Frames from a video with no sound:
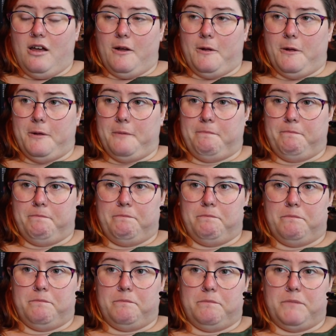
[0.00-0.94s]

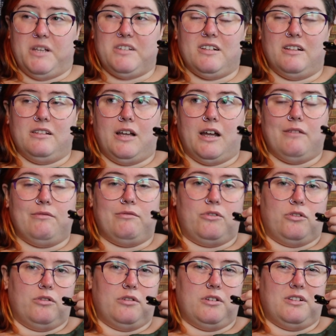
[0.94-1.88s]
Does a lot of
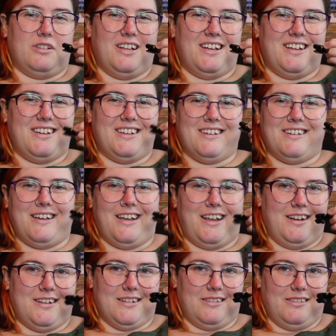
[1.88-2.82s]
good, like,
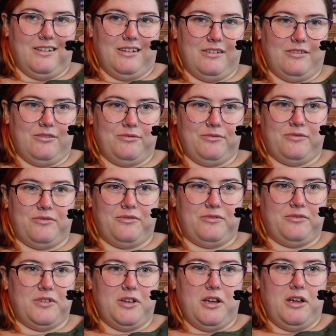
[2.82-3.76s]
hate to
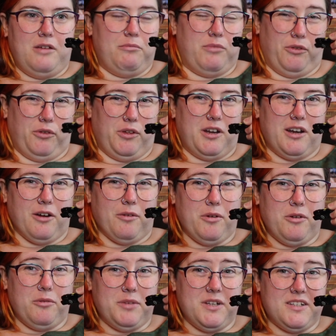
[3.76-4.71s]
love billionaire
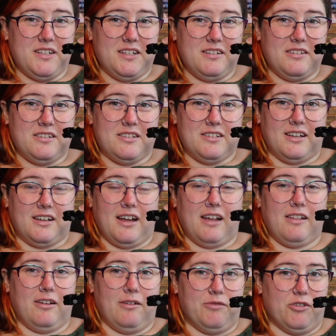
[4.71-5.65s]
romances. Like,
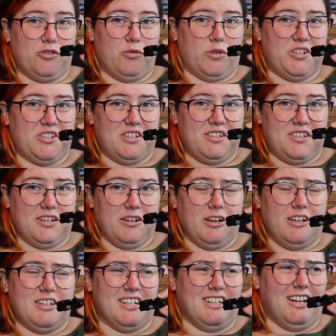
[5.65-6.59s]
I love the Twisted
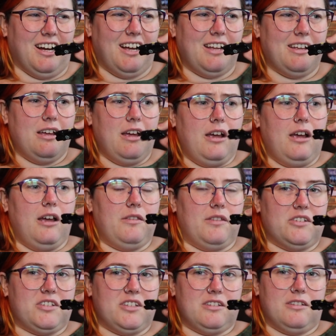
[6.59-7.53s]
series a lot.
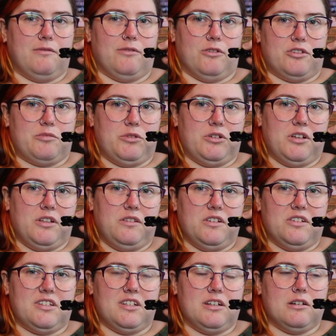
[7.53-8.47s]
This is the first book in
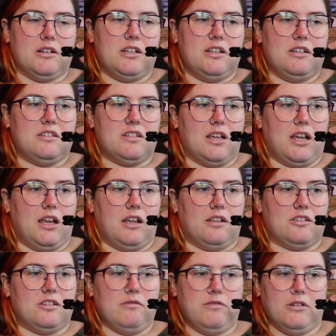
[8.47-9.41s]
this series,
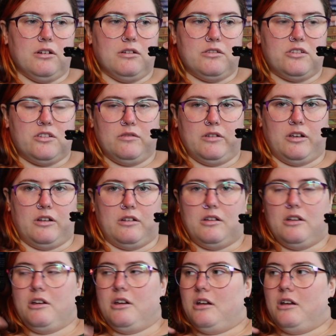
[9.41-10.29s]
and so far, so good.